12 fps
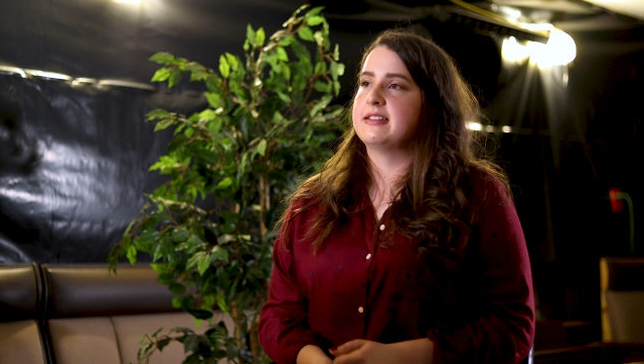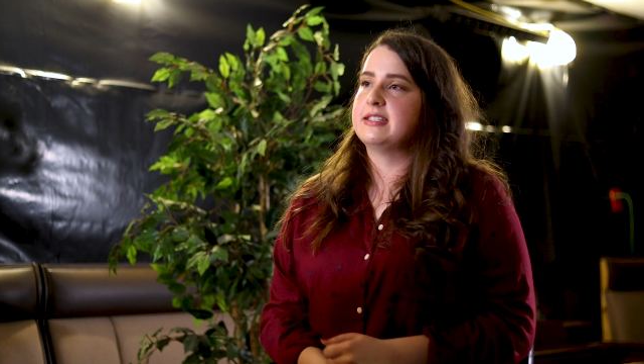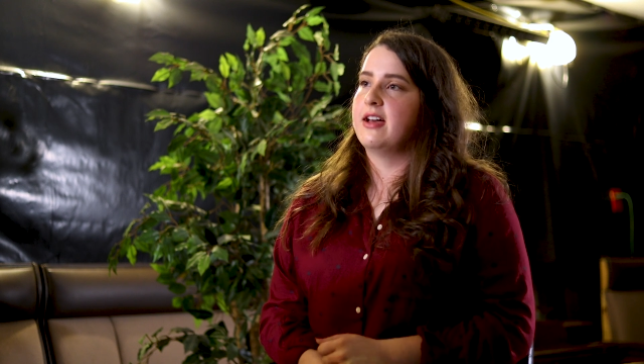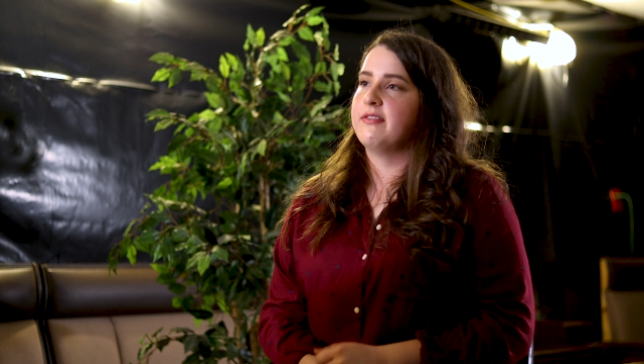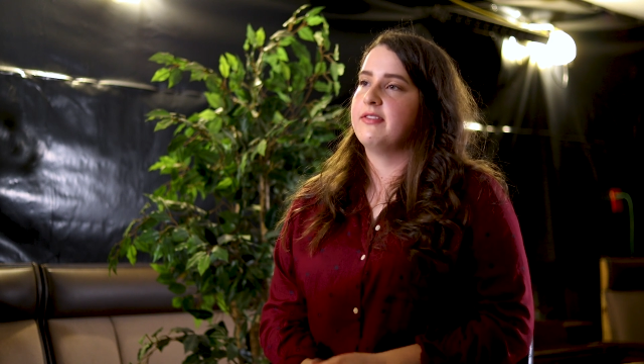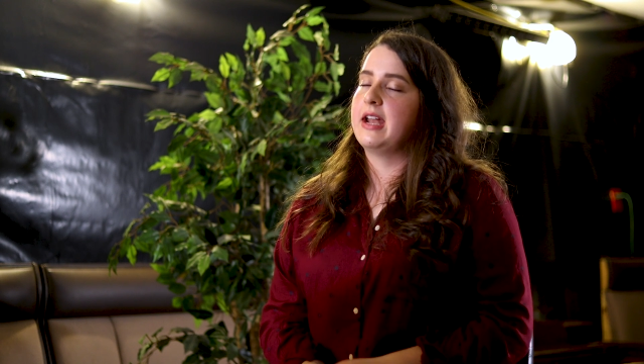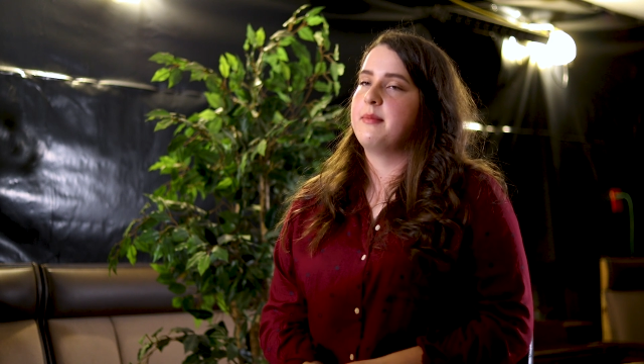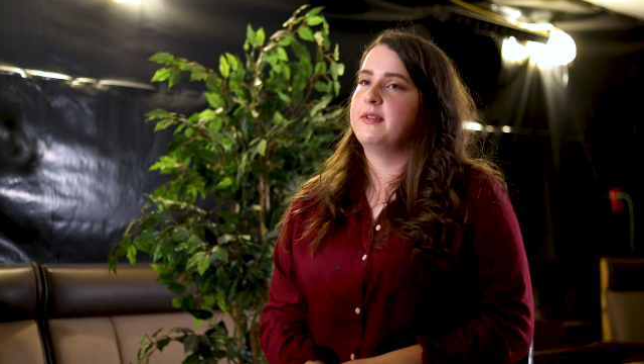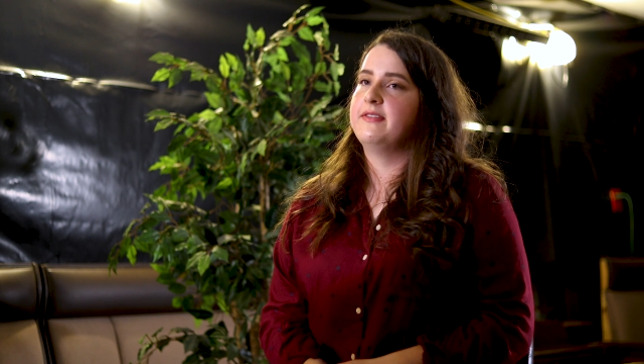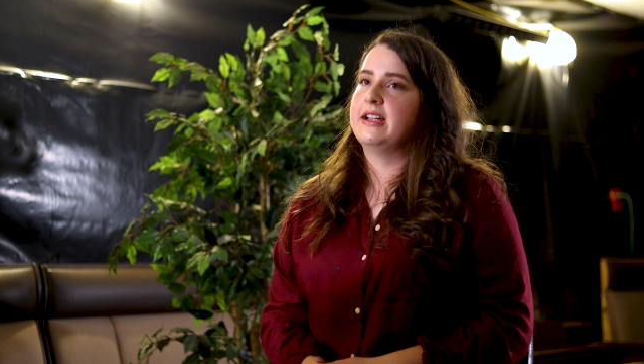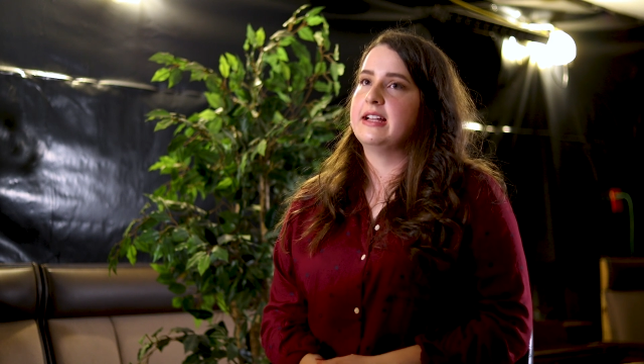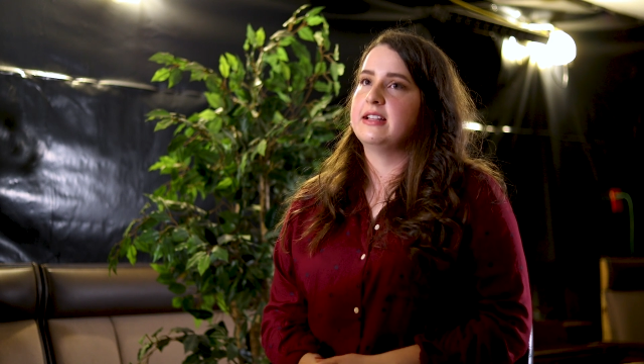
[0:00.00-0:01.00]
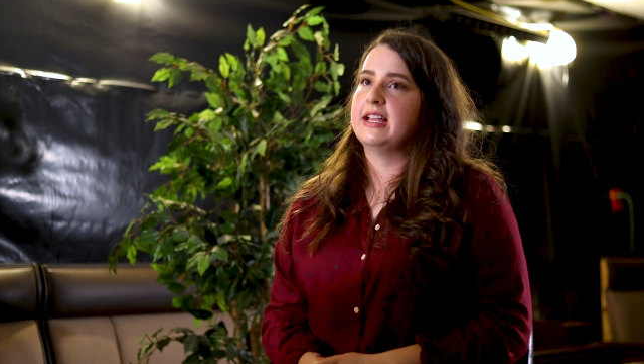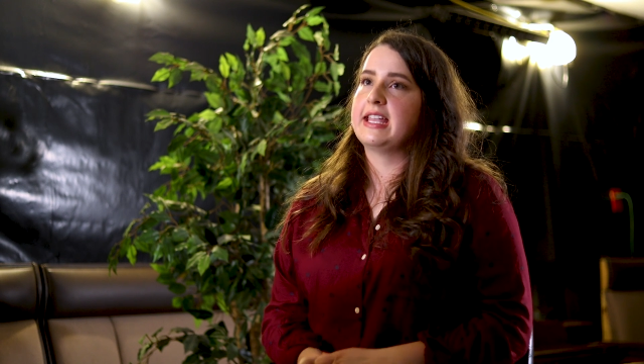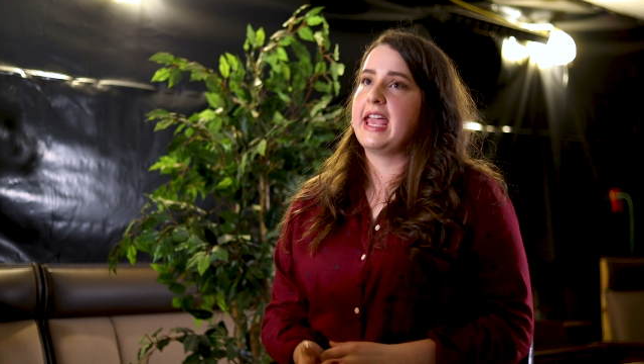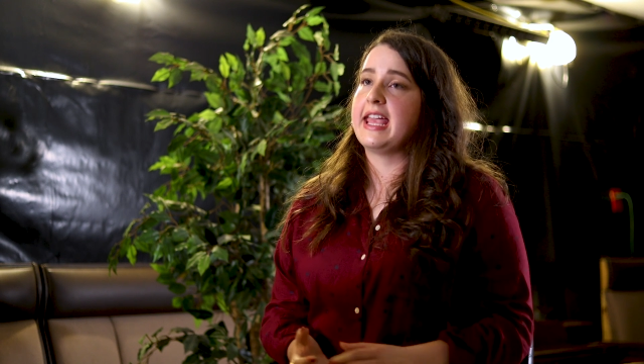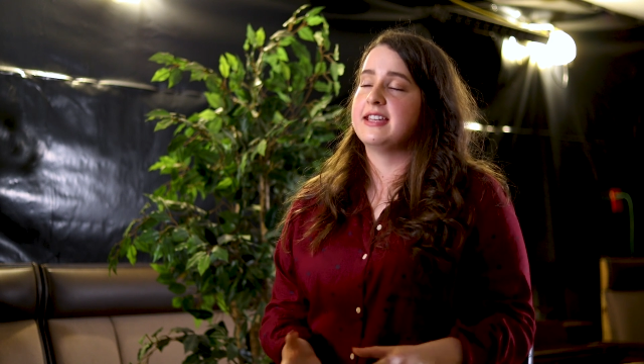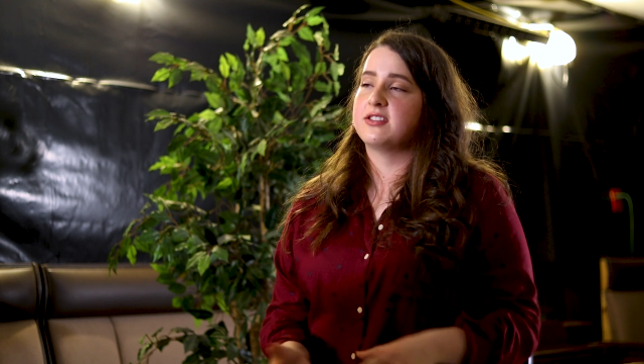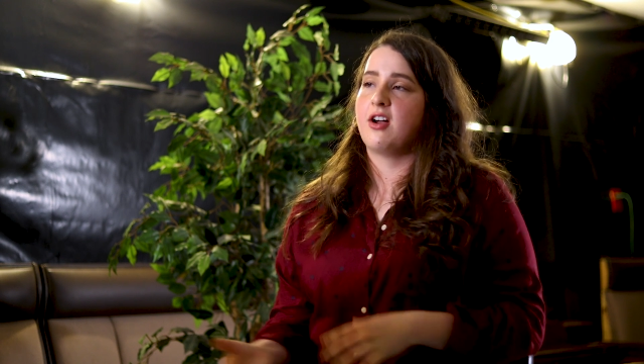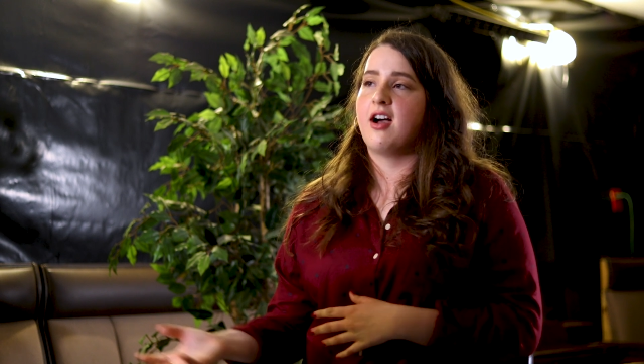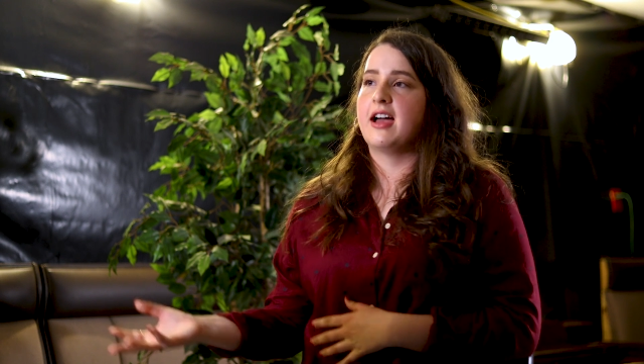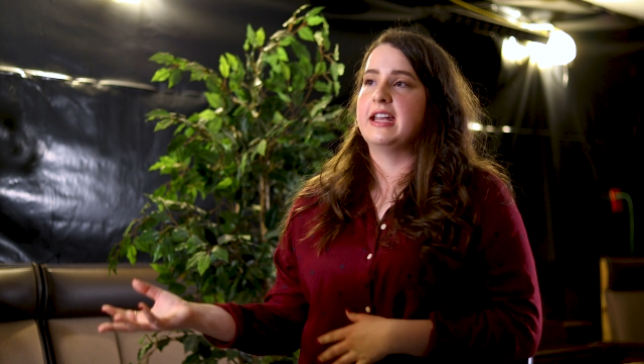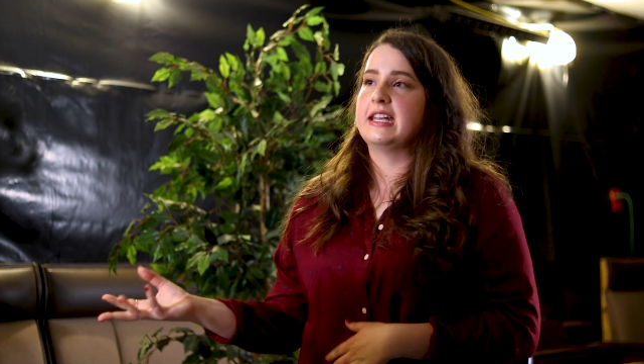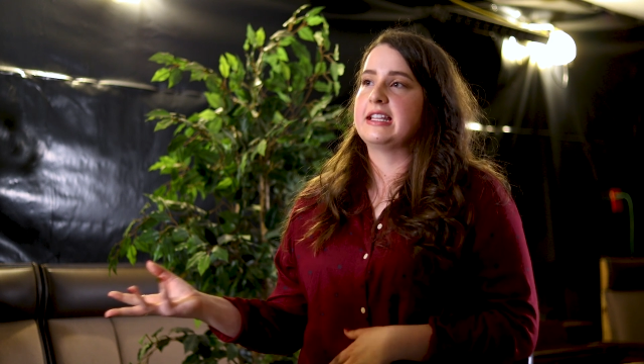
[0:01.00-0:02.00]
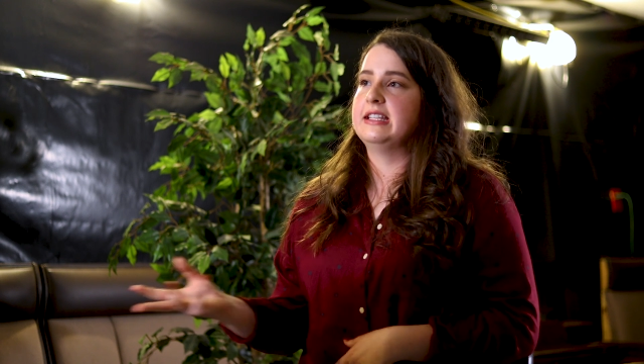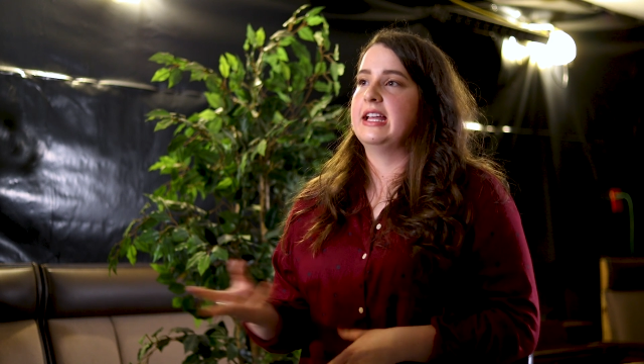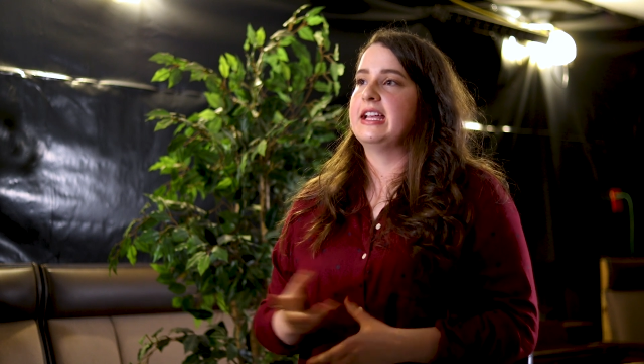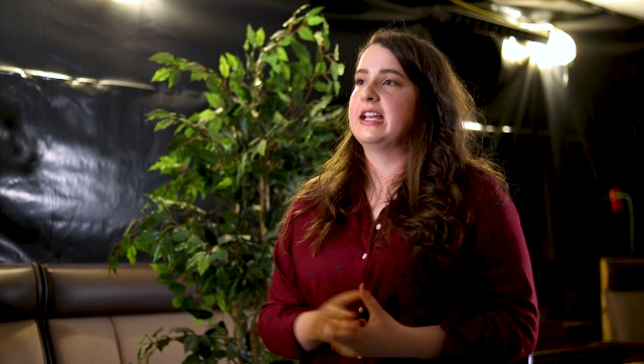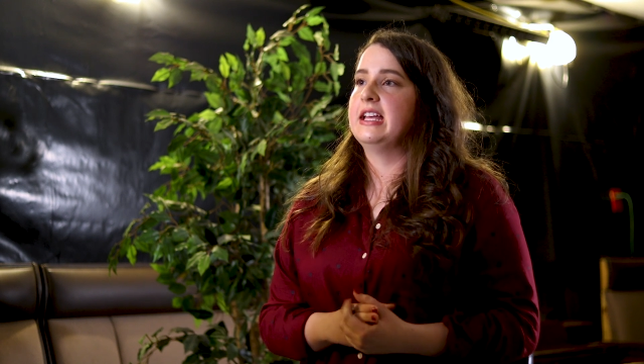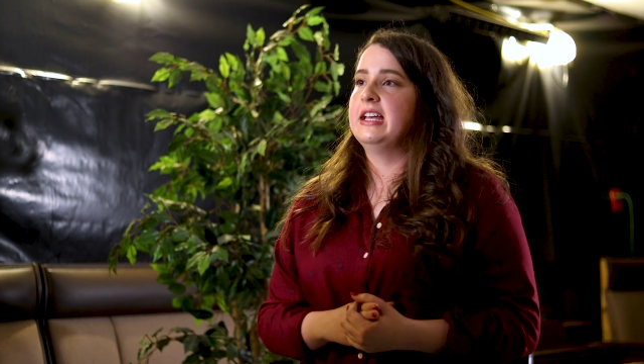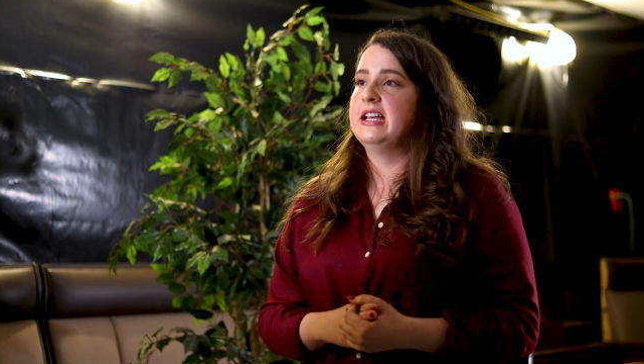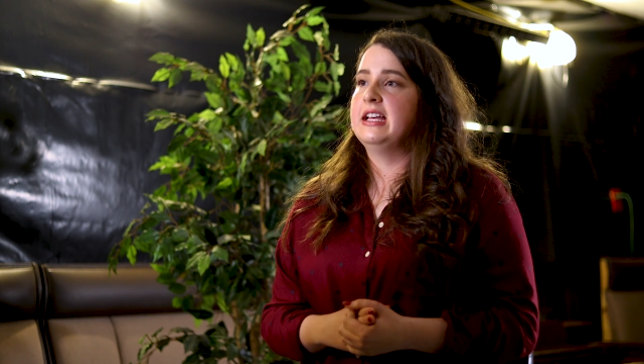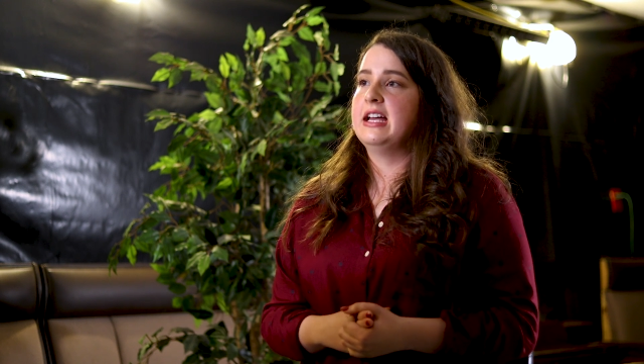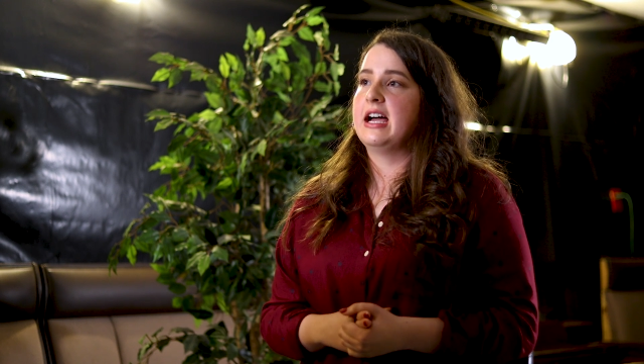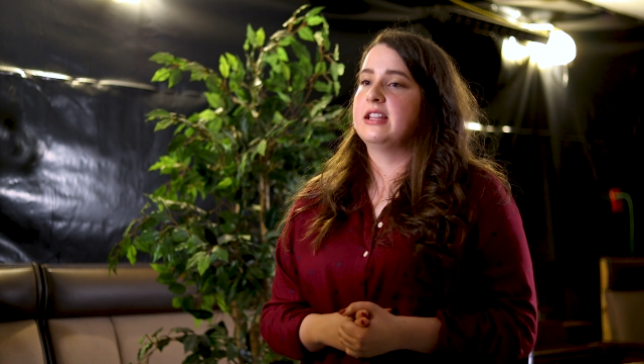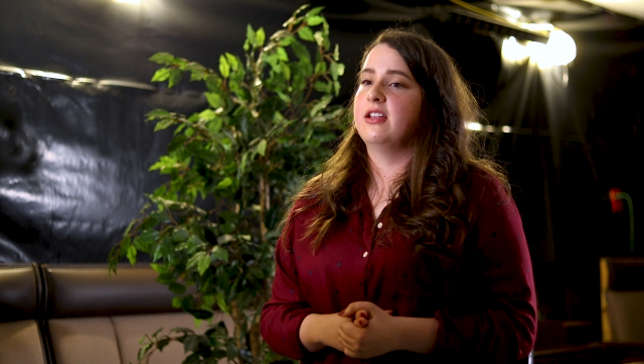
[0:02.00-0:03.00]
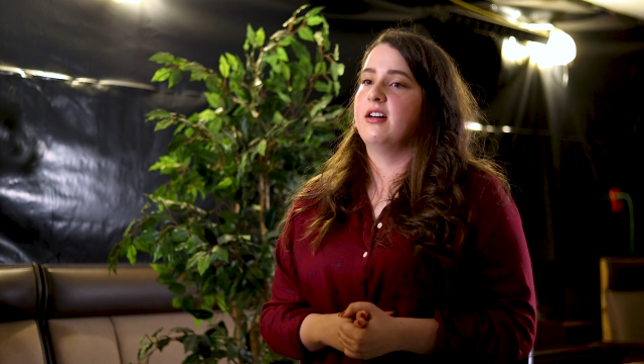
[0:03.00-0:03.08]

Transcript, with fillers: of stuff and I'm a very like hands-on like I